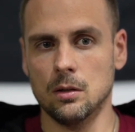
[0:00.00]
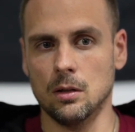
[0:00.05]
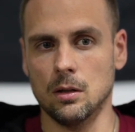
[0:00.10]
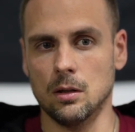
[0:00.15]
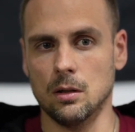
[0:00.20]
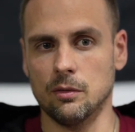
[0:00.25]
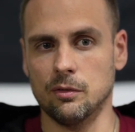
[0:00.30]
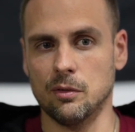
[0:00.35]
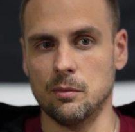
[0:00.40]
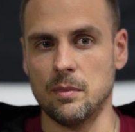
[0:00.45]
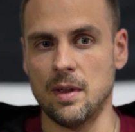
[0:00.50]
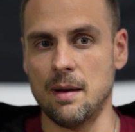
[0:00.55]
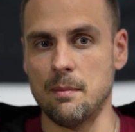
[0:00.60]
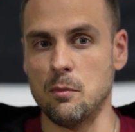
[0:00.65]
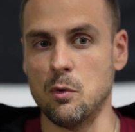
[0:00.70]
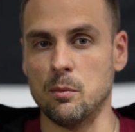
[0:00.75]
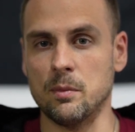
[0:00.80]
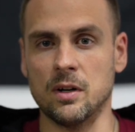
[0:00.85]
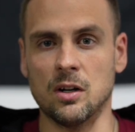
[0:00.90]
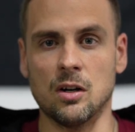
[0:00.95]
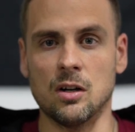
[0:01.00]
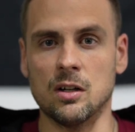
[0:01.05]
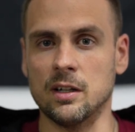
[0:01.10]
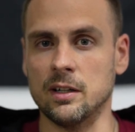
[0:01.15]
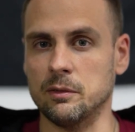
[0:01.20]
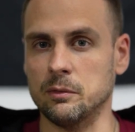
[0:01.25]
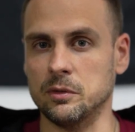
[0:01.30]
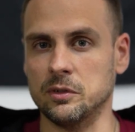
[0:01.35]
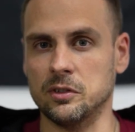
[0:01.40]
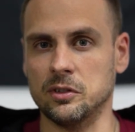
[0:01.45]
Uh, from that moment on,
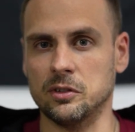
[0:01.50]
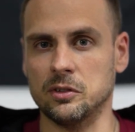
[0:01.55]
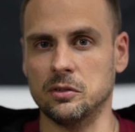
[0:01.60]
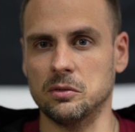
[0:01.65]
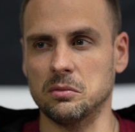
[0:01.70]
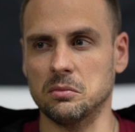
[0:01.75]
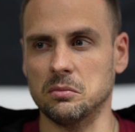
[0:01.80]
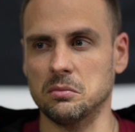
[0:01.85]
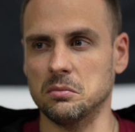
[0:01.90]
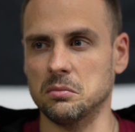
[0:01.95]
I was